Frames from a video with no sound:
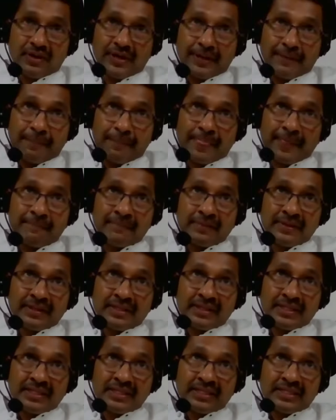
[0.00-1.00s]
all,
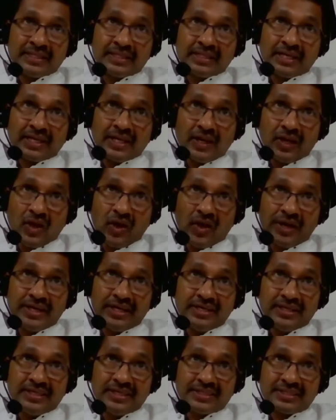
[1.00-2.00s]

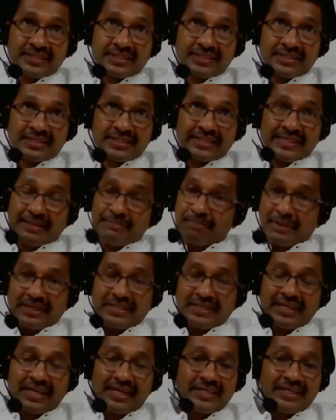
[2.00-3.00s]
lawyers in
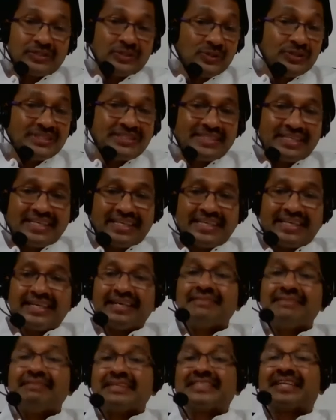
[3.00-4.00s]
particular,
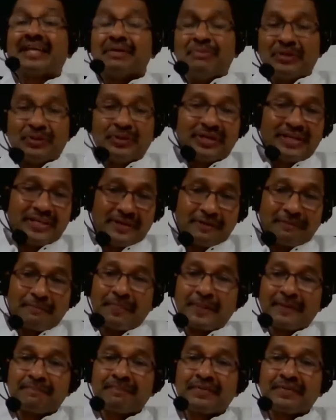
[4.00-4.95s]
judiciary as a community,